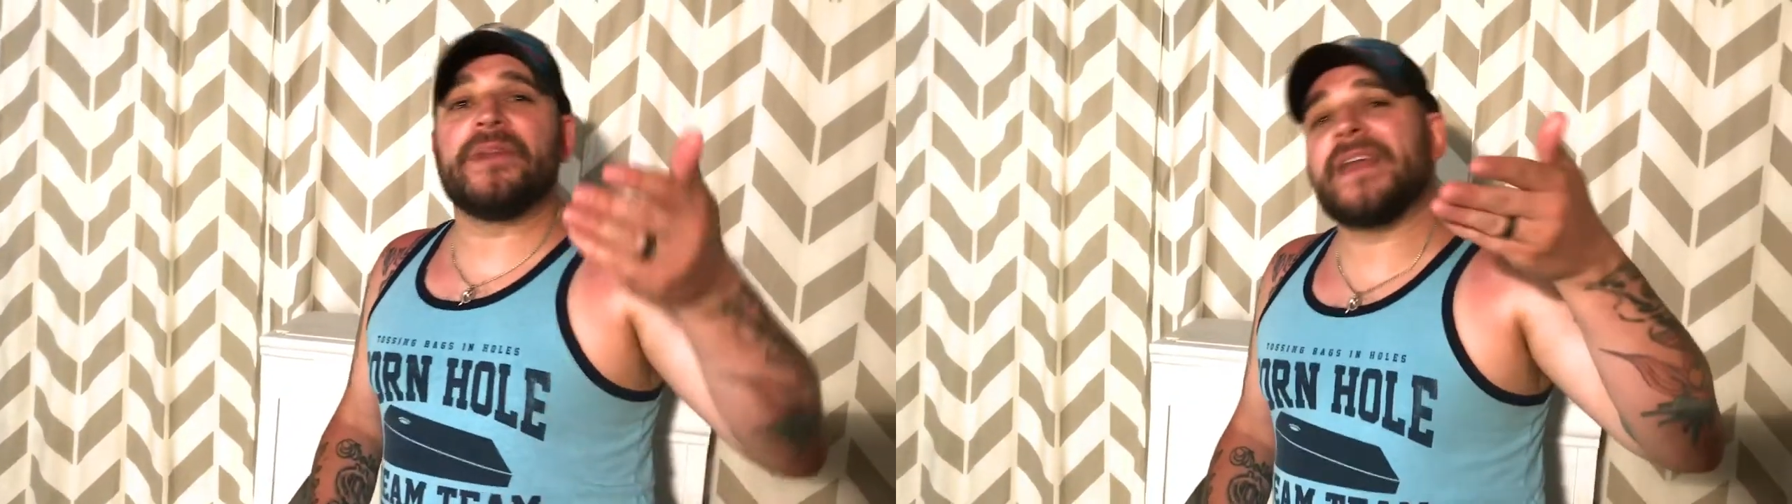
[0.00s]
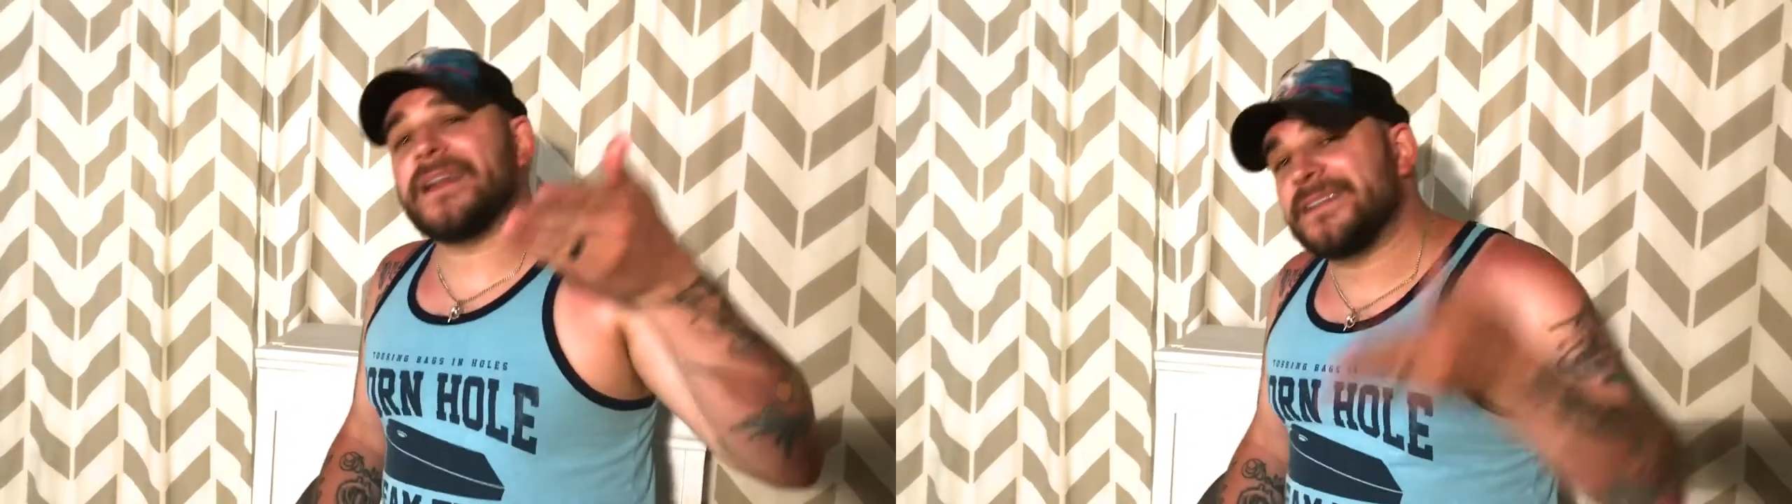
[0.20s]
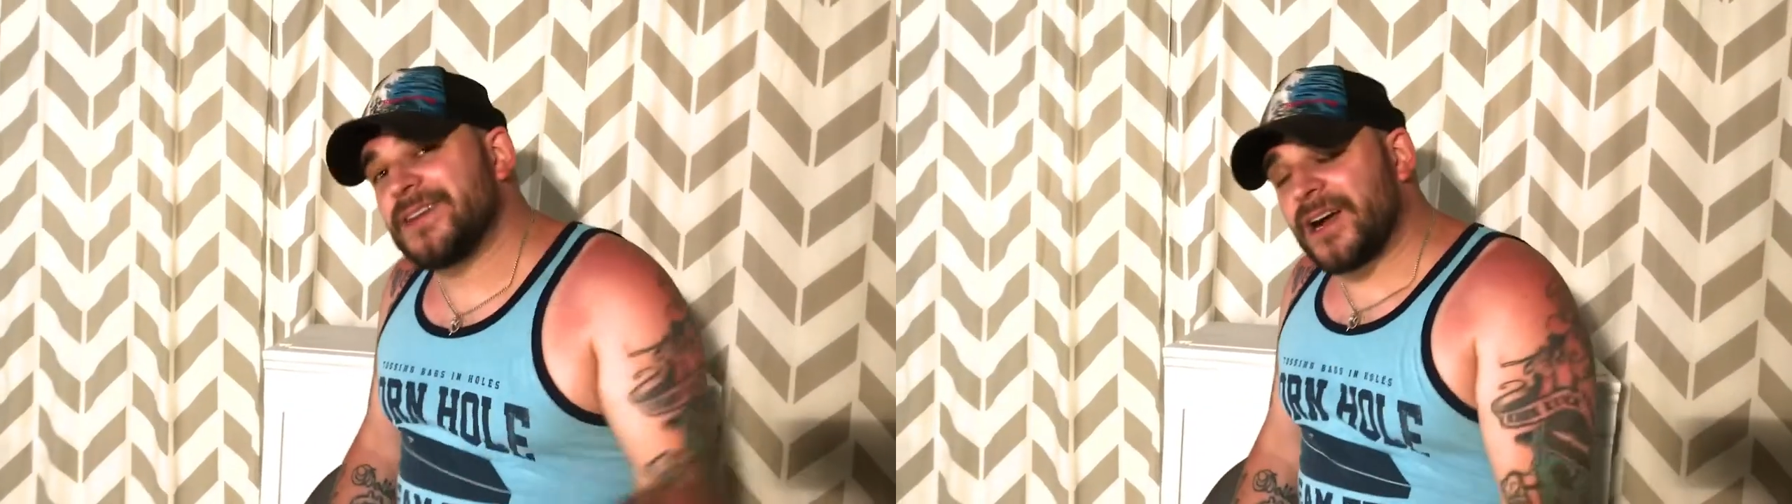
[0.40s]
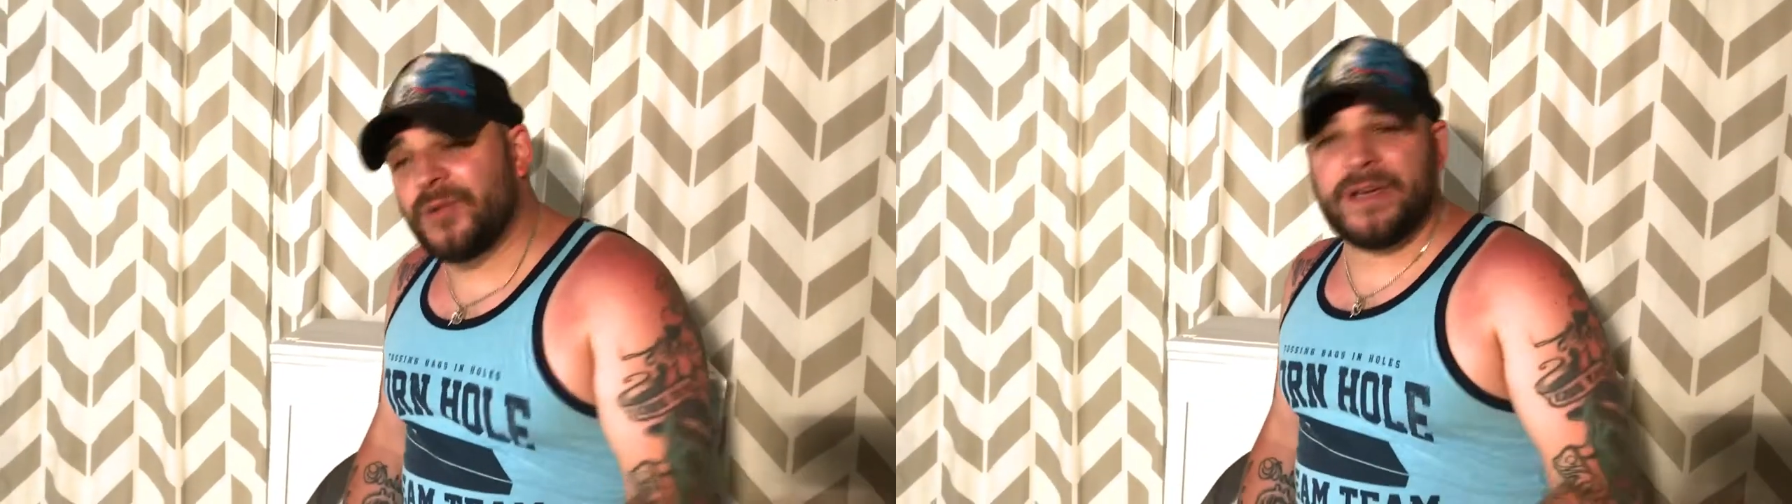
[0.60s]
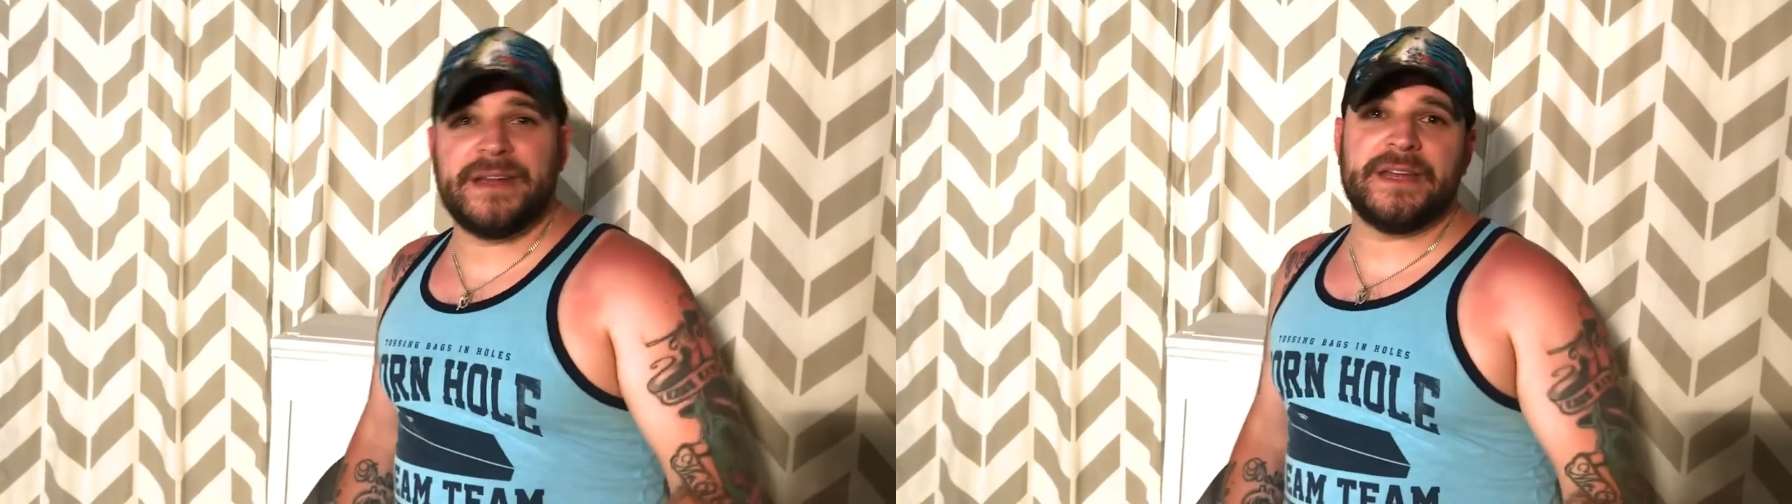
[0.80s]
that
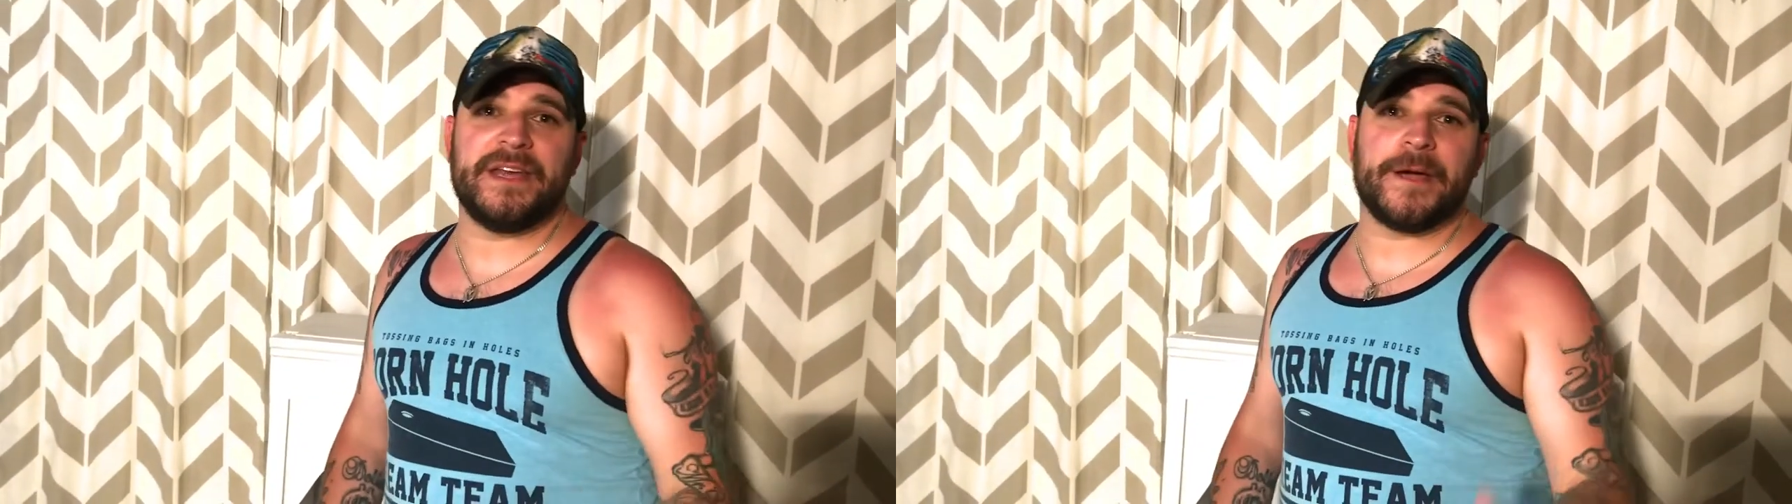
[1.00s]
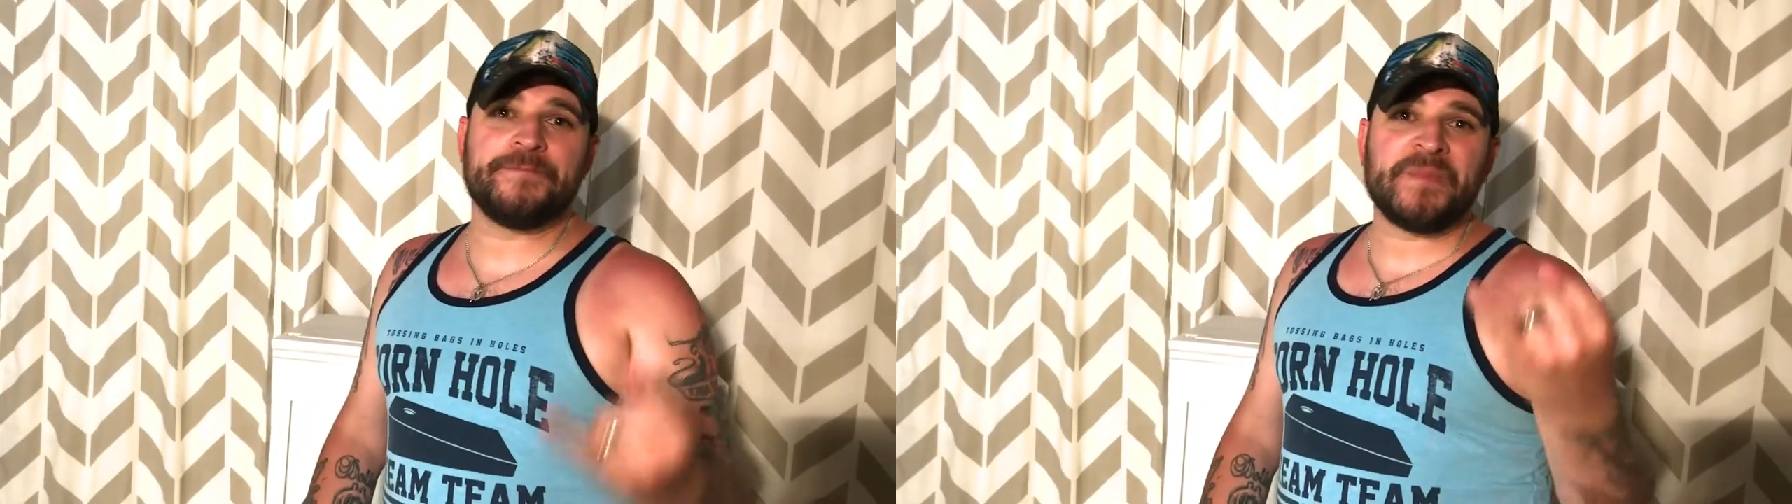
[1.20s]
duckweed in here.